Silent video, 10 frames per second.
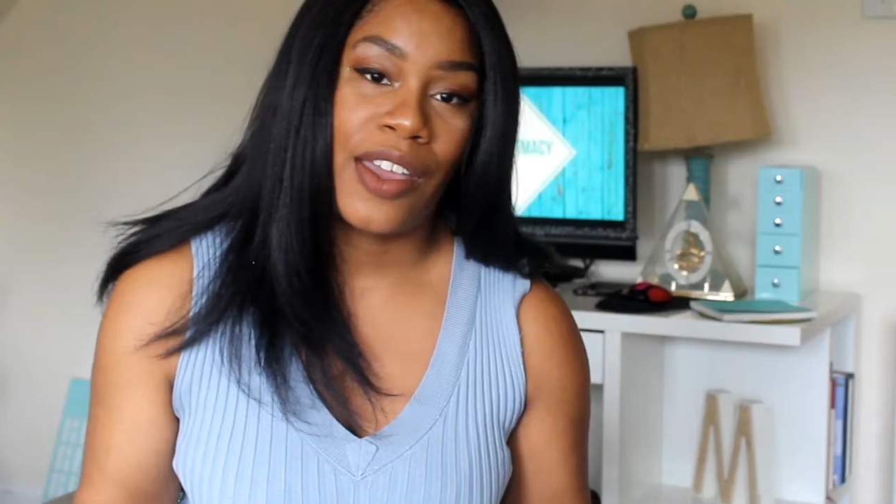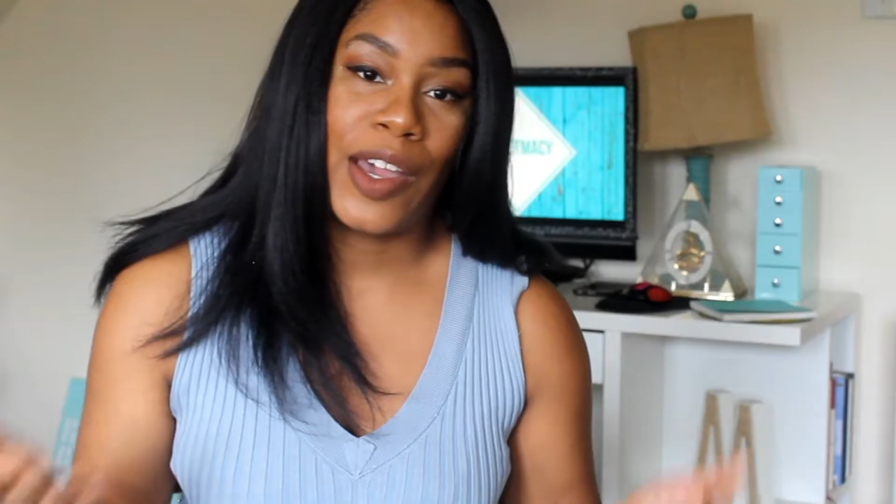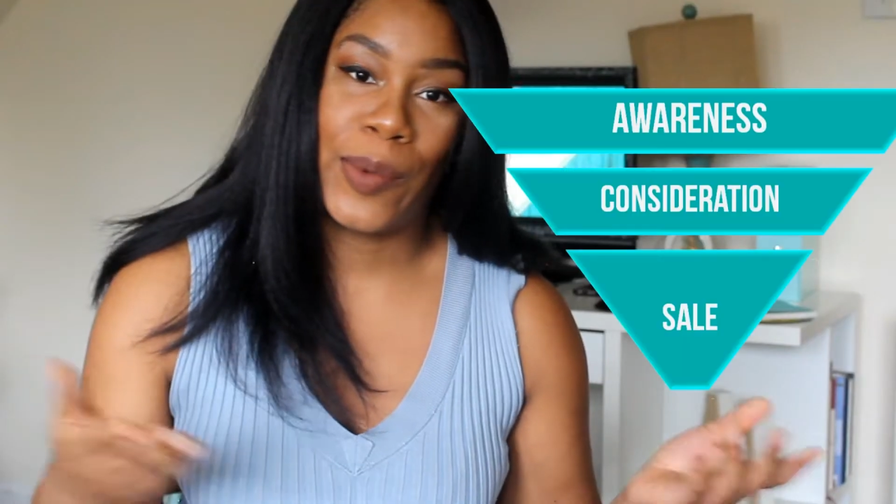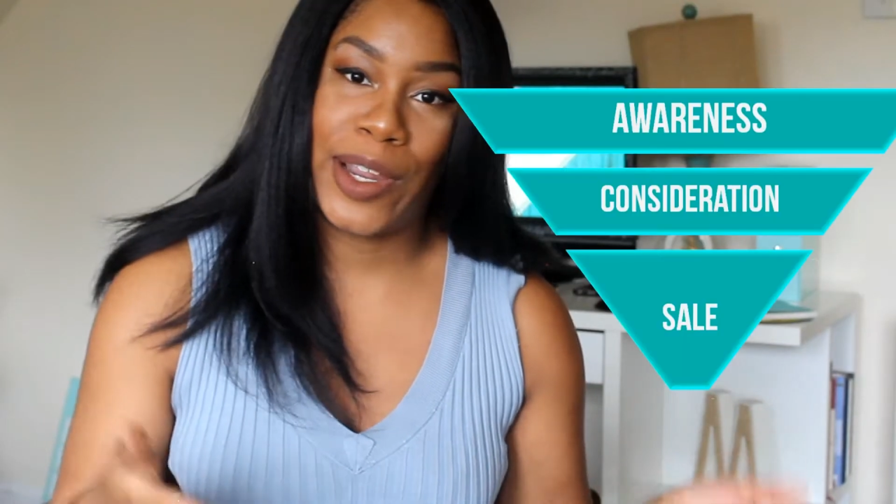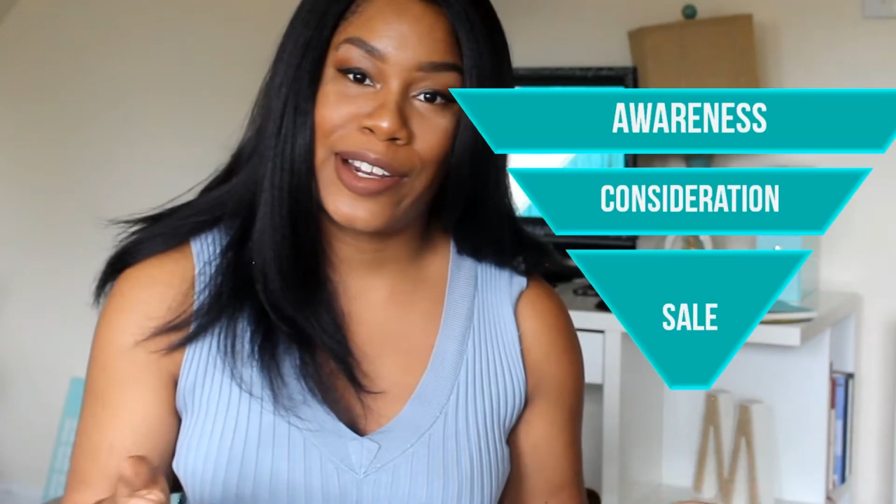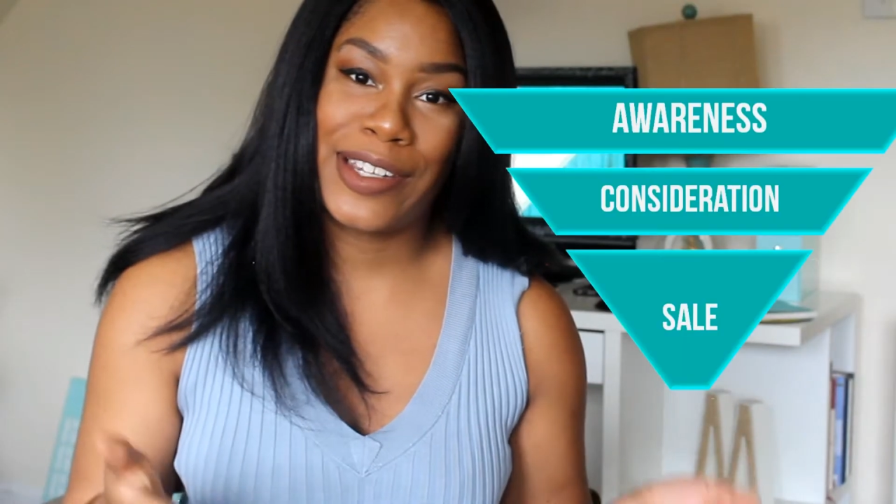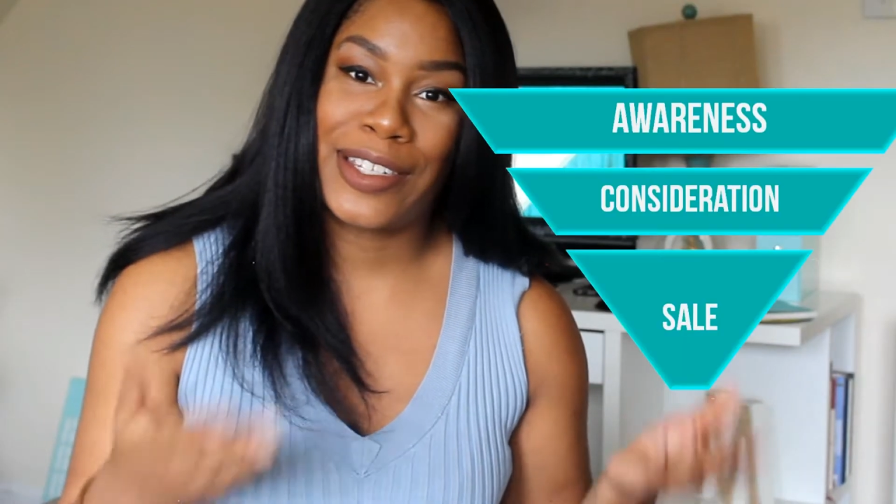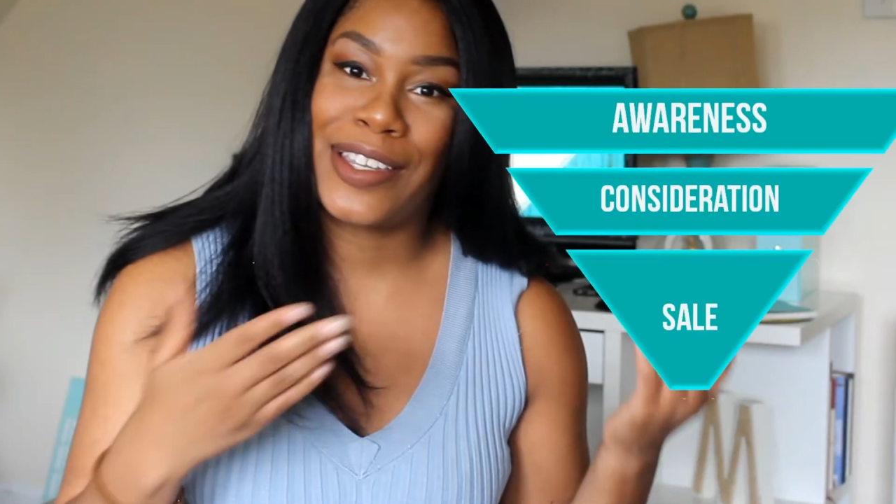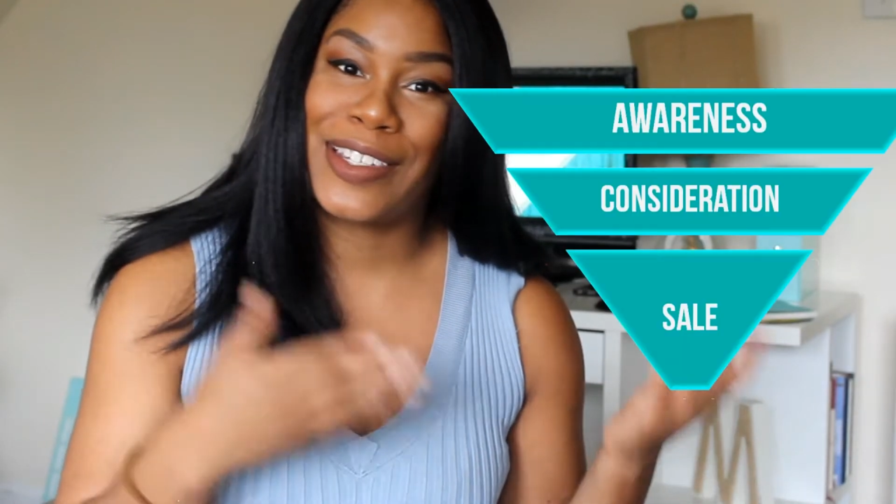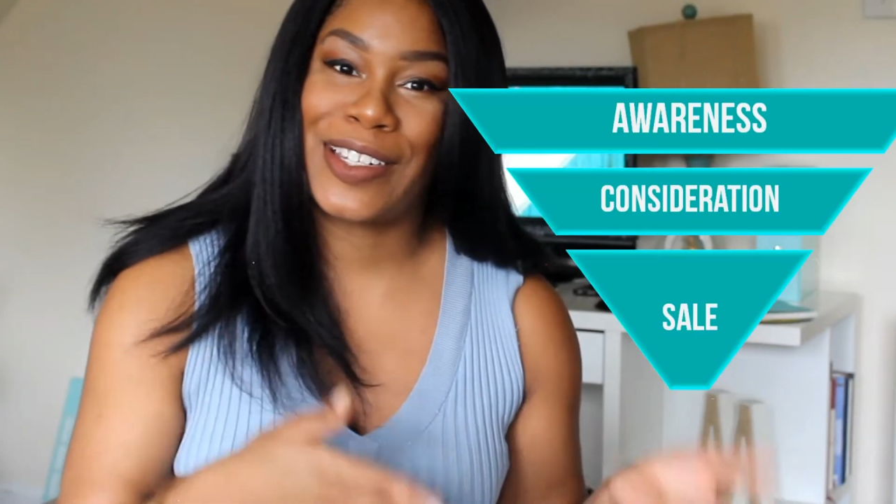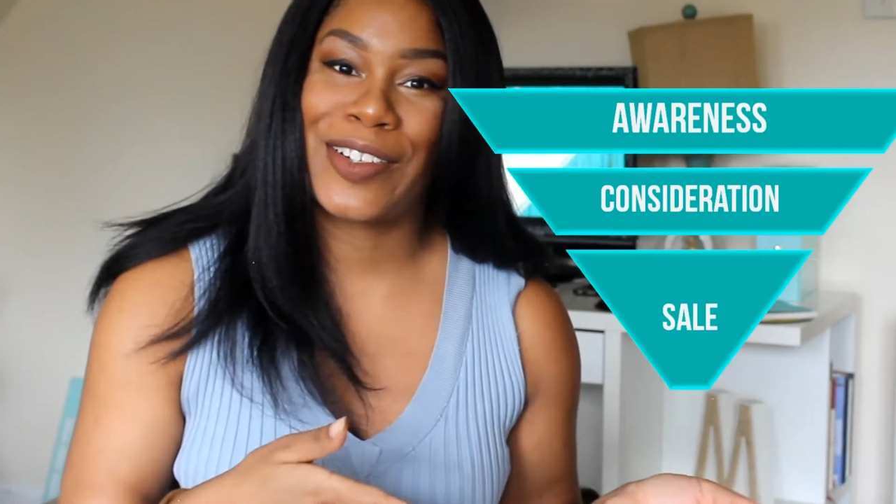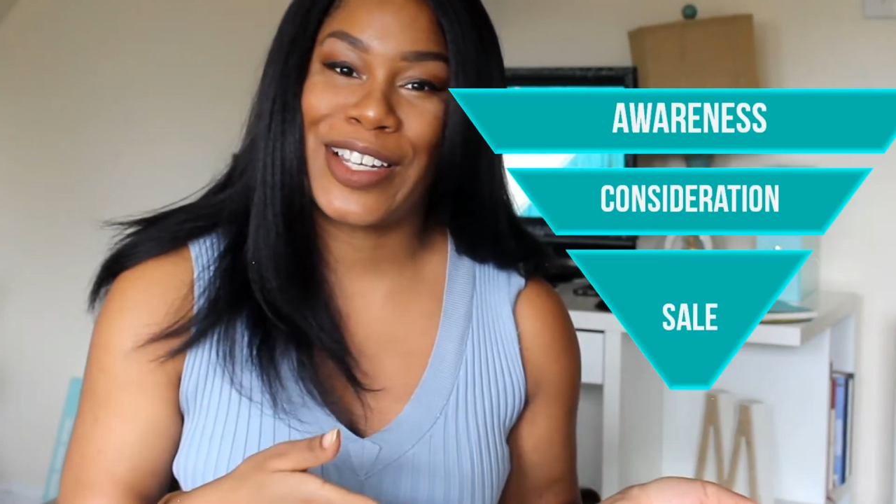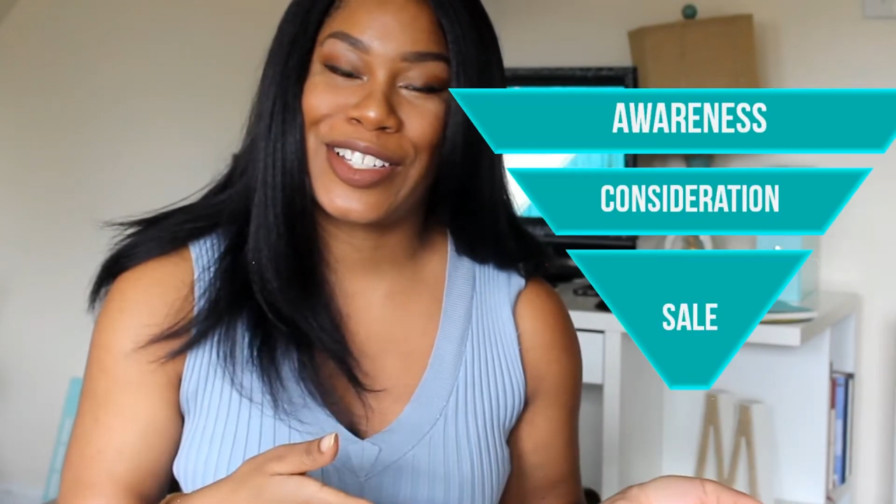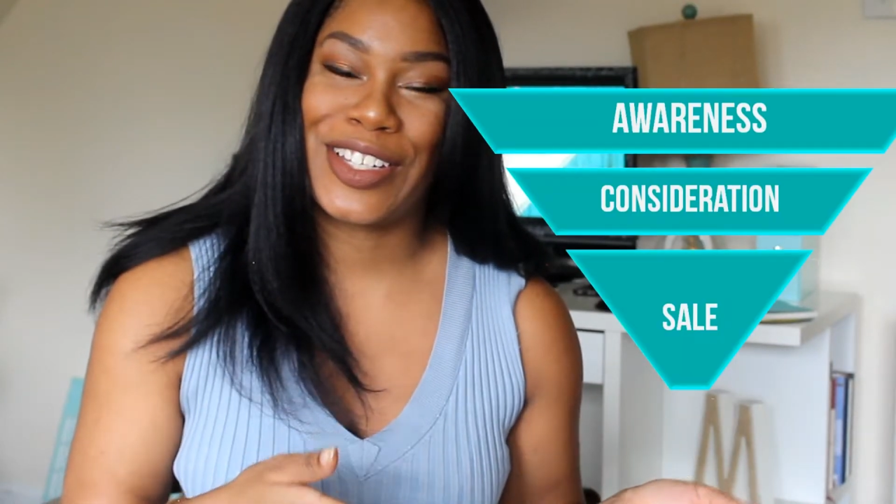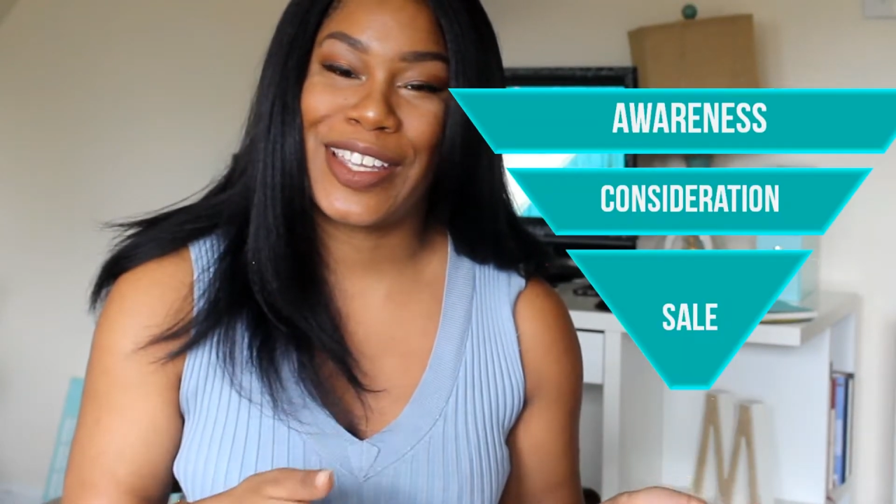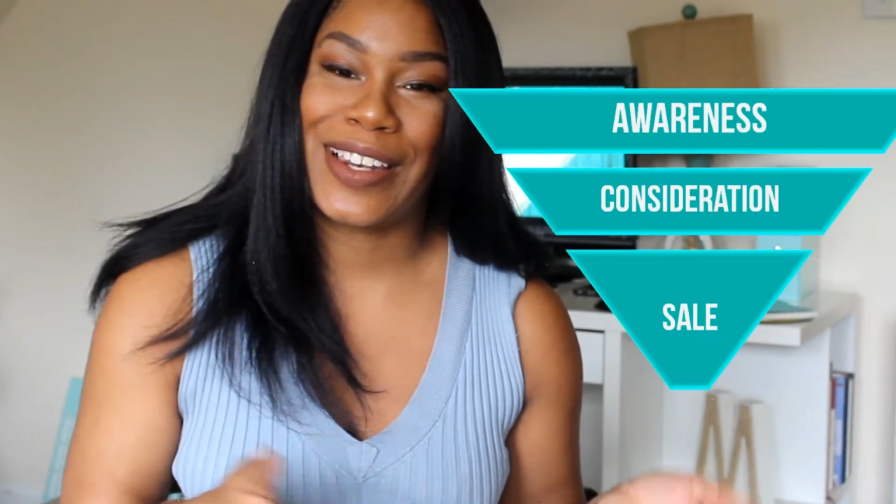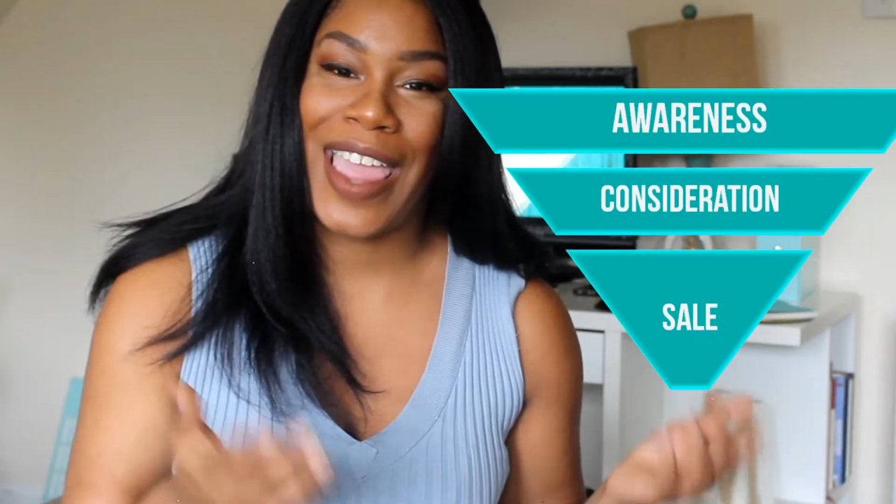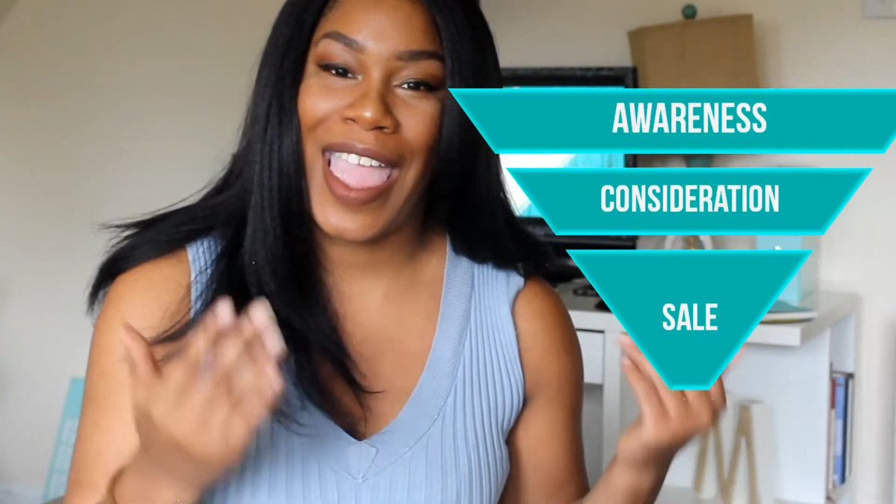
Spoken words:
Awareness, consideration,